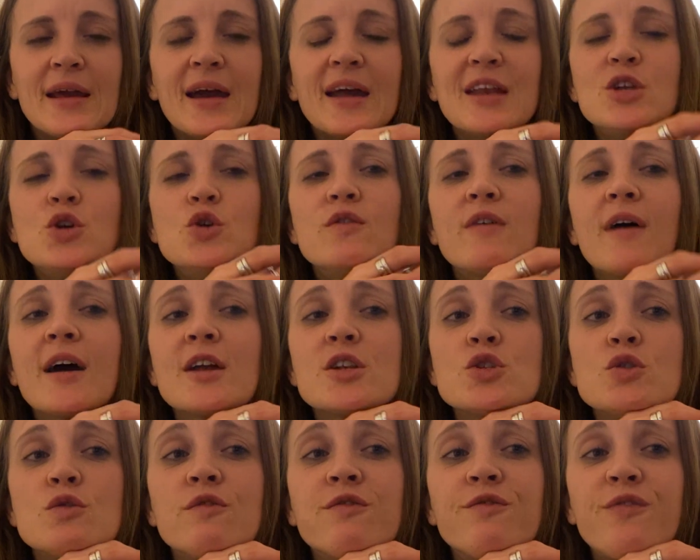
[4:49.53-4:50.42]
and you've had
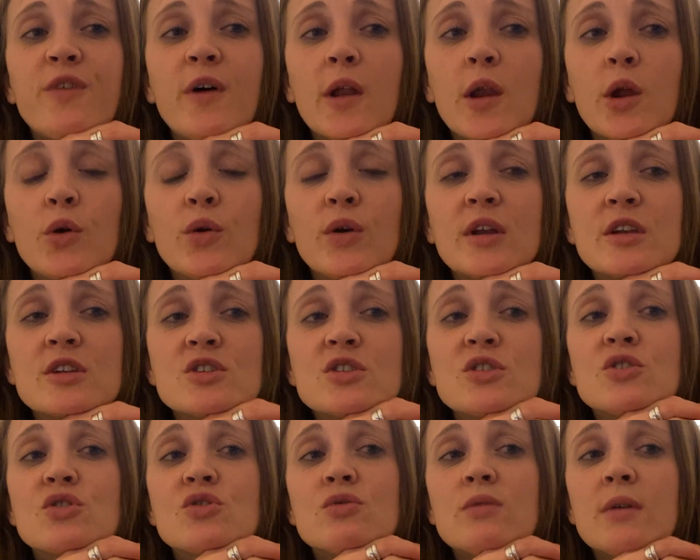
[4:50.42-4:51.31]
to follow
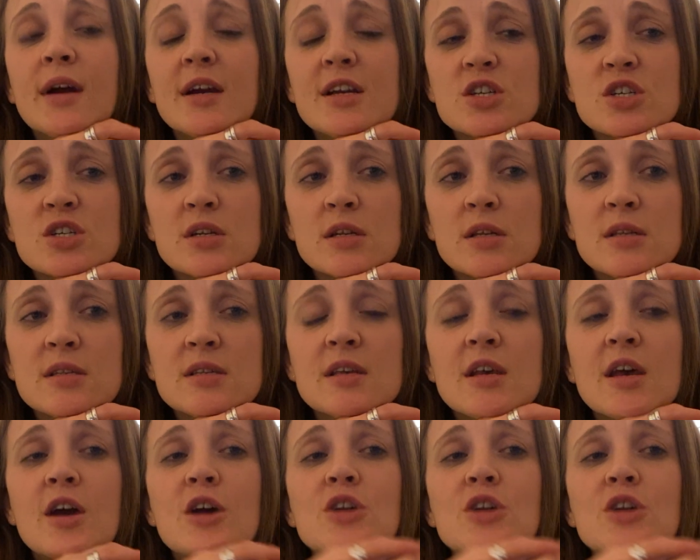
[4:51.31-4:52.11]
instructions